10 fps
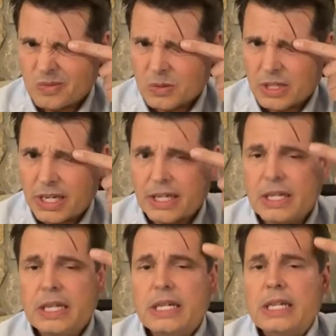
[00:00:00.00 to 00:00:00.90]
okay?
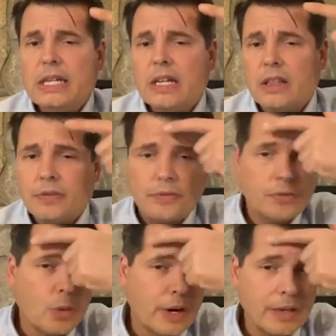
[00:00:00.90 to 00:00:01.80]
The
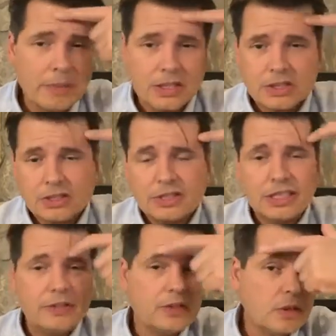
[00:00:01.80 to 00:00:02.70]
forehead muscles
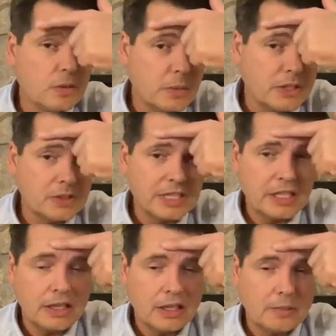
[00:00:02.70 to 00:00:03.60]
that give the wrinkles,
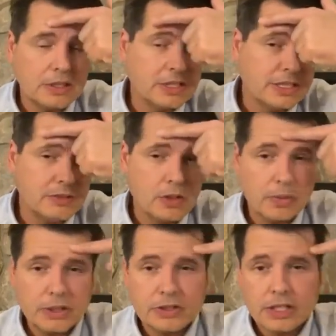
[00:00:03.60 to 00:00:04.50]
the muscle that gives you the
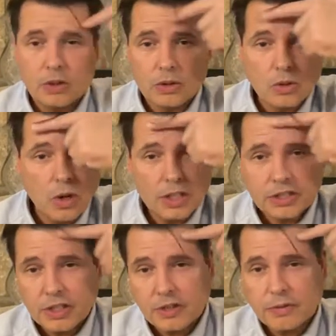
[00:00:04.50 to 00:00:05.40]
wrinkles that go
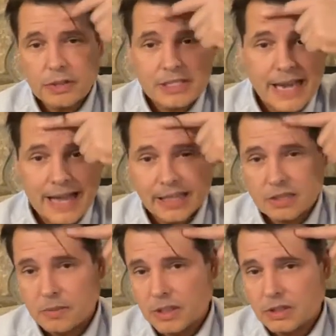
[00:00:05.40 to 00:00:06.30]
across here, the
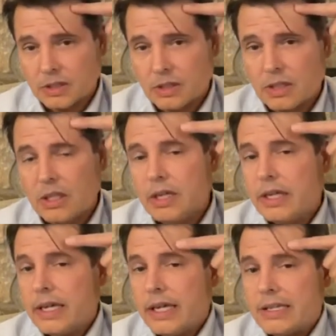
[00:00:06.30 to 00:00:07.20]
frontalis muscle,
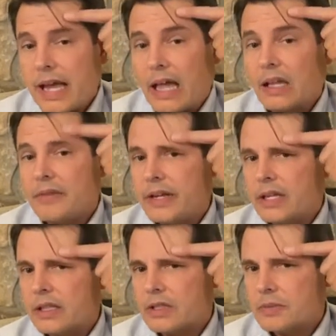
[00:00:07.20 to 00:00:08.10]
is
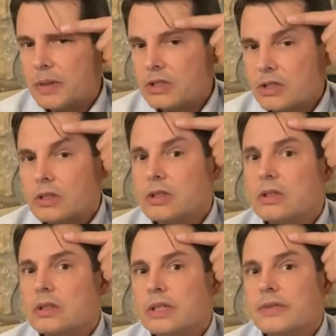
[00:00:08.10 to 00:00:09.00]
elevating. This muscle's
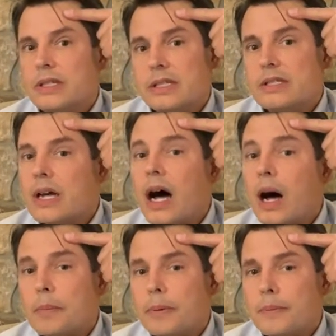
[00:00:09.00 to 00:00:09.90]
lifting this
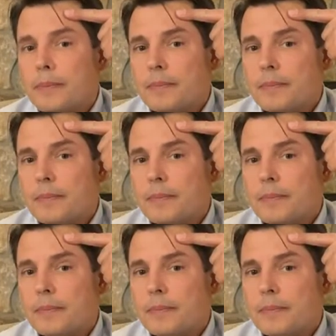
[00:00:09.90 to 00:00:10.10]
up,